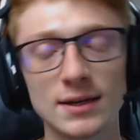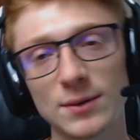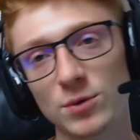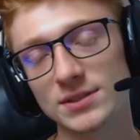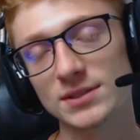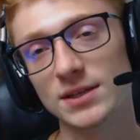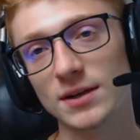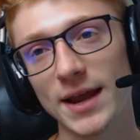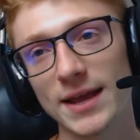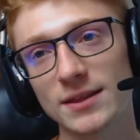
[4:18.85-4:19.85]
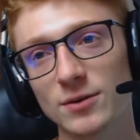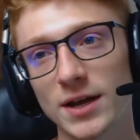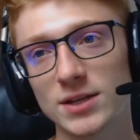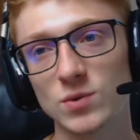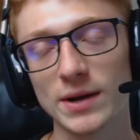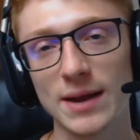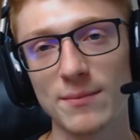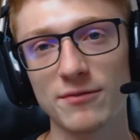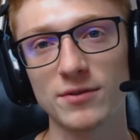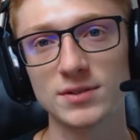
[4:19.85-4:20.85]
let's see here, 8th grade is when I got my
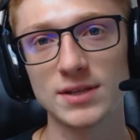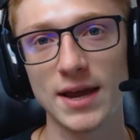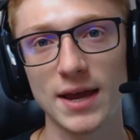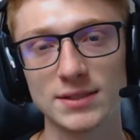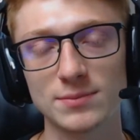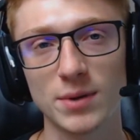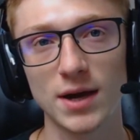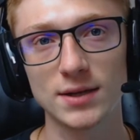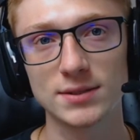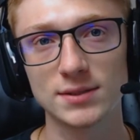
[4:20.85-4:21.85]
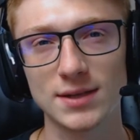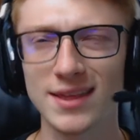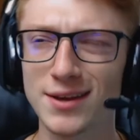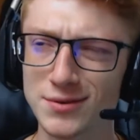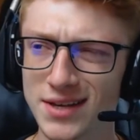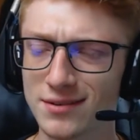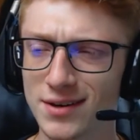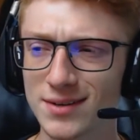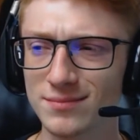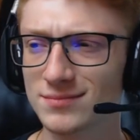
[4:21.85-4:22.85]
first Xbox. I think it was 8th grade,
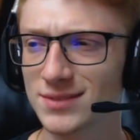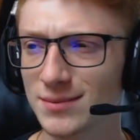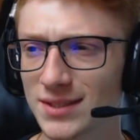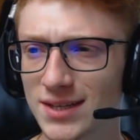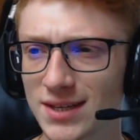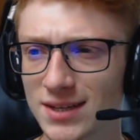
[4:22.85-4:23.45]
something like that.